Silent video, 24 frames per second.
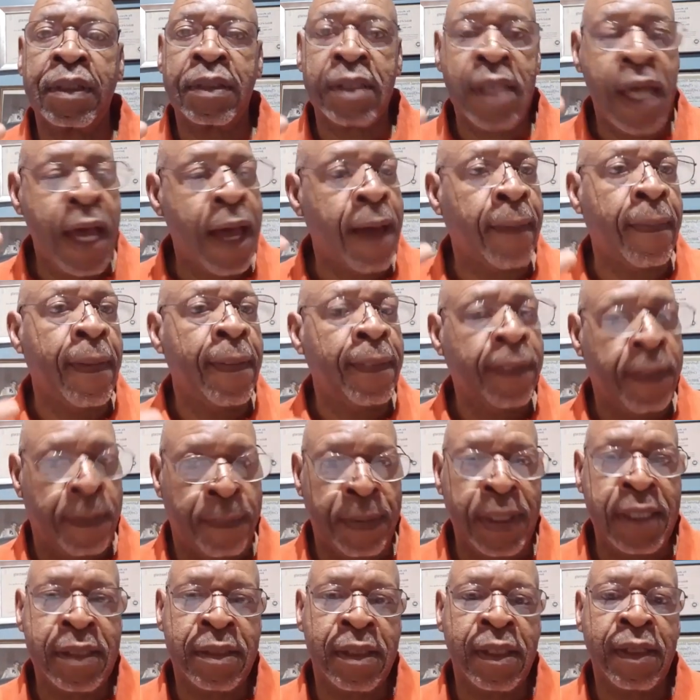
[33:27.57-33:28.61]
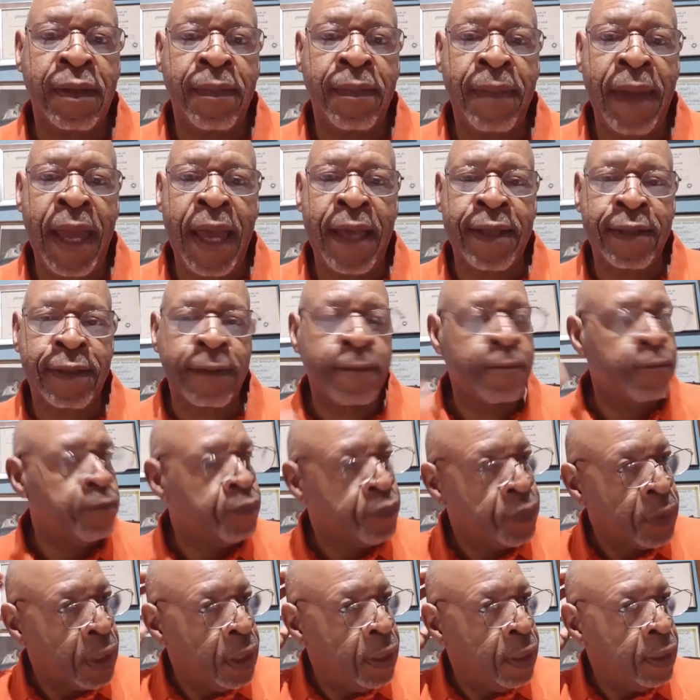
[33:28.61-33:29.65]
top, the best of the best,
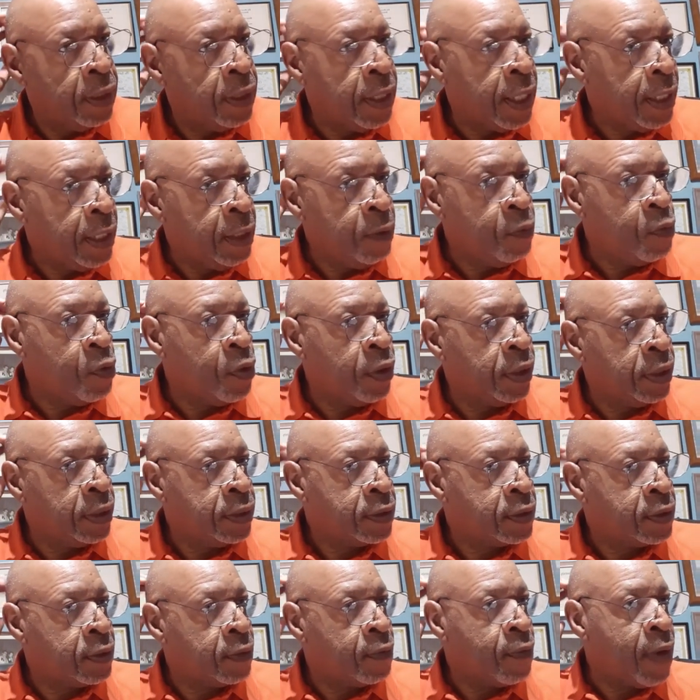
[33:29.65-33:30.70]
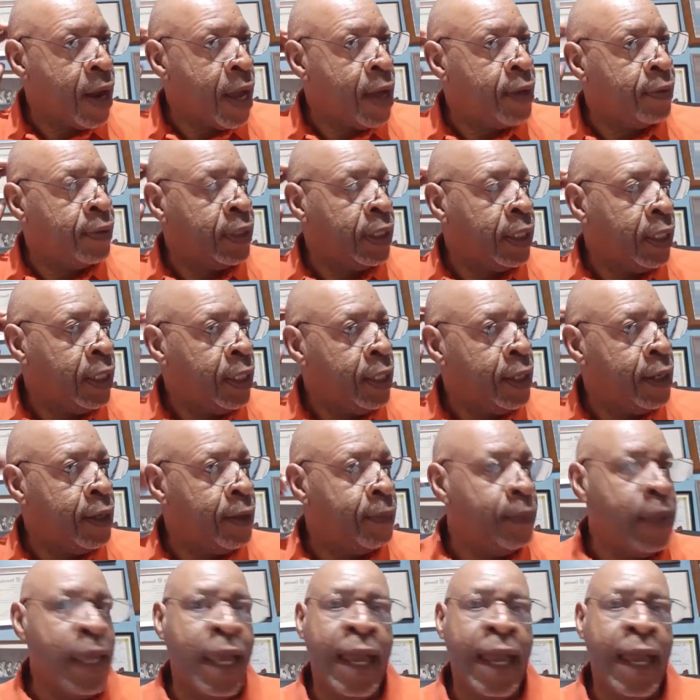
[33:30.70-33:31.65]
that he wanted surrounding him